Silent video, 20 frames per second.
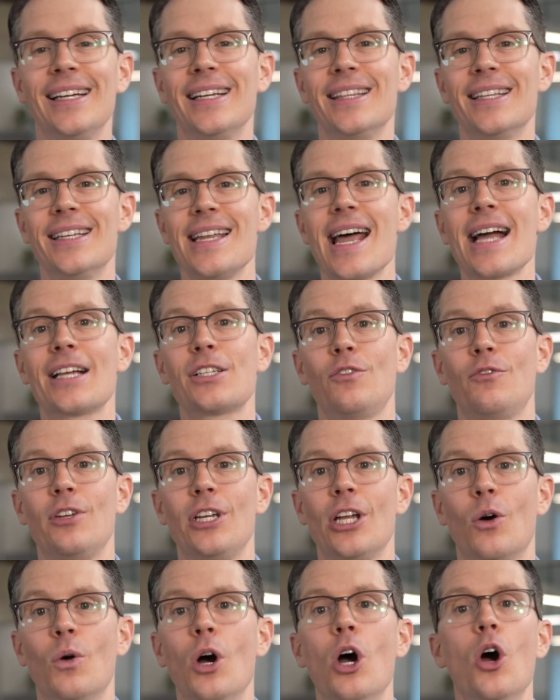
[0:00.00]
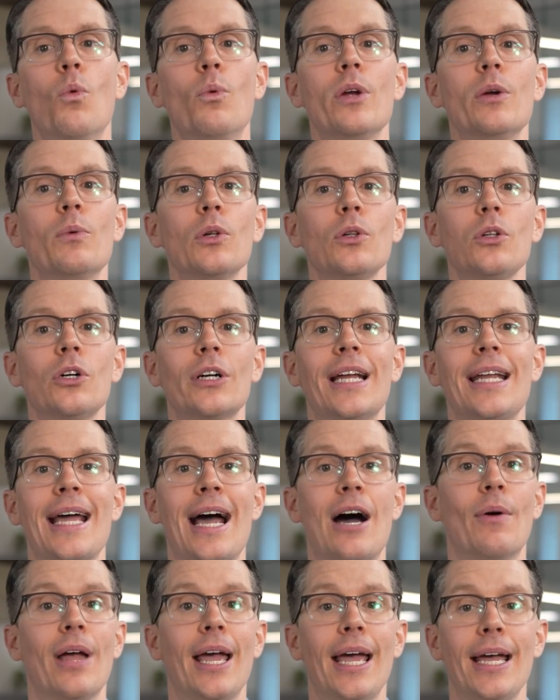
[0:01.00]
In the next video, we will look at
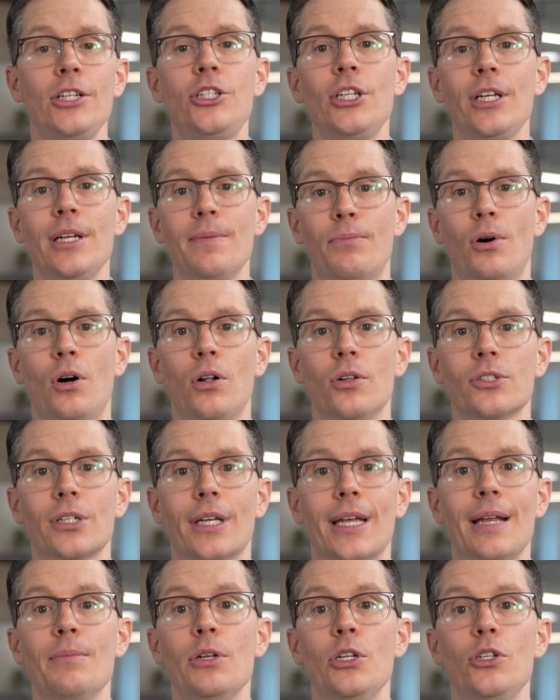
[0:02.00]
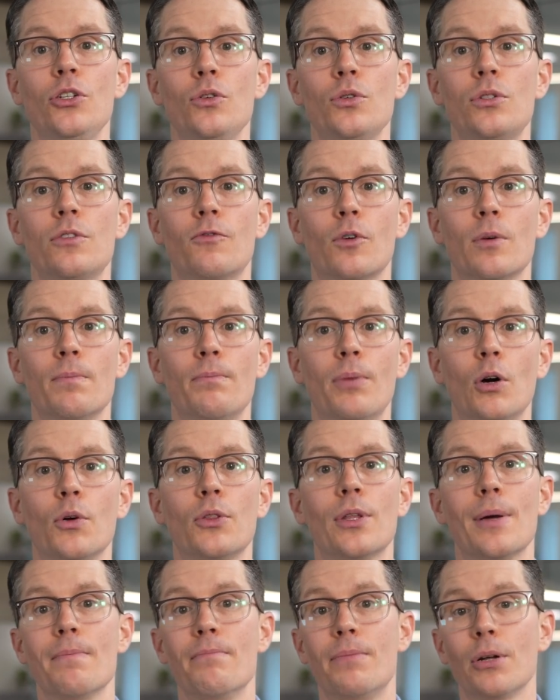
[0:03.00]
how Edge Impulse can be used for
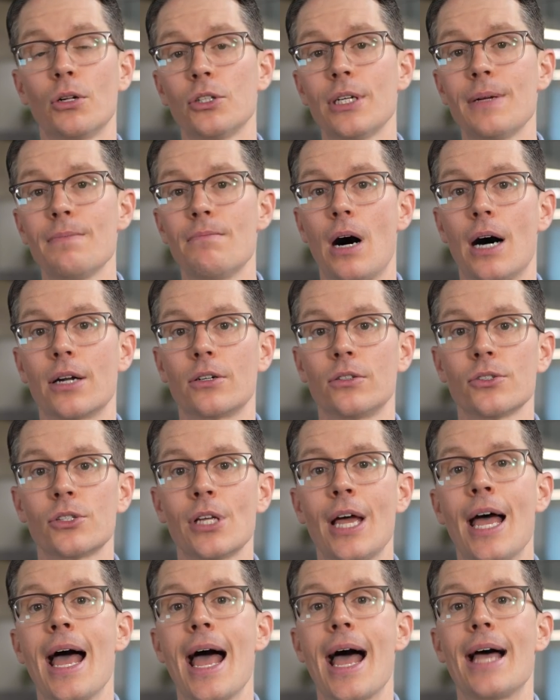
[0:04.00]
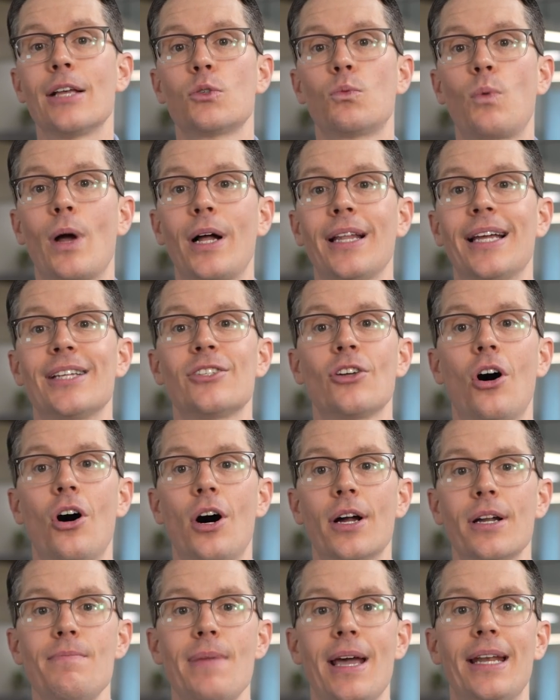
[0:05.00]
both building models as well as
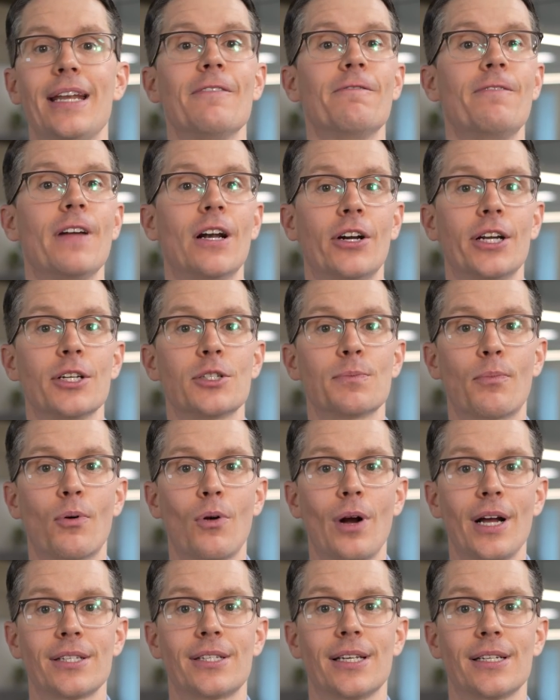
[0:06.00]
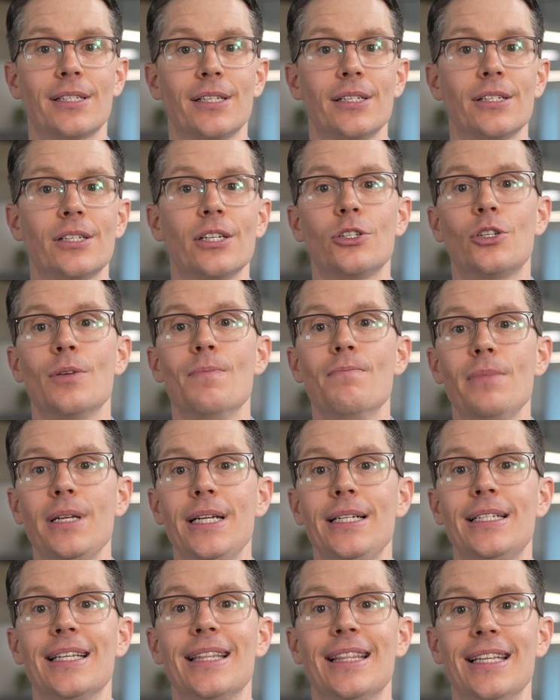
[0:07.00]
automating various processes to
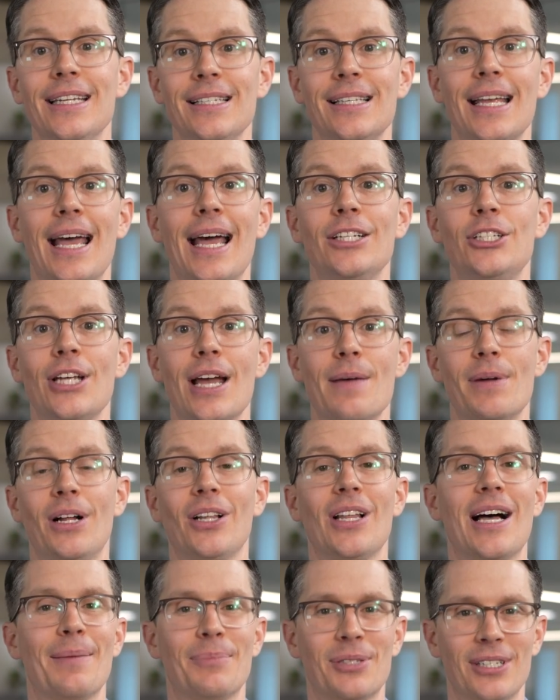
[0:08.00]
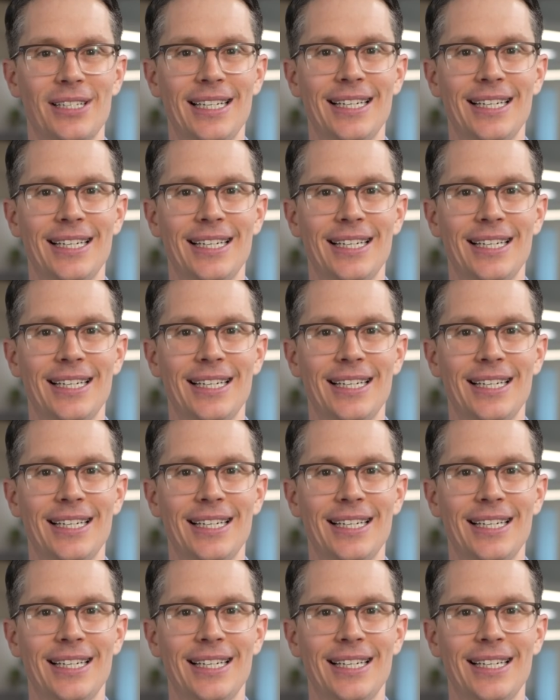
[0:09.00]
meet these Edge MLOps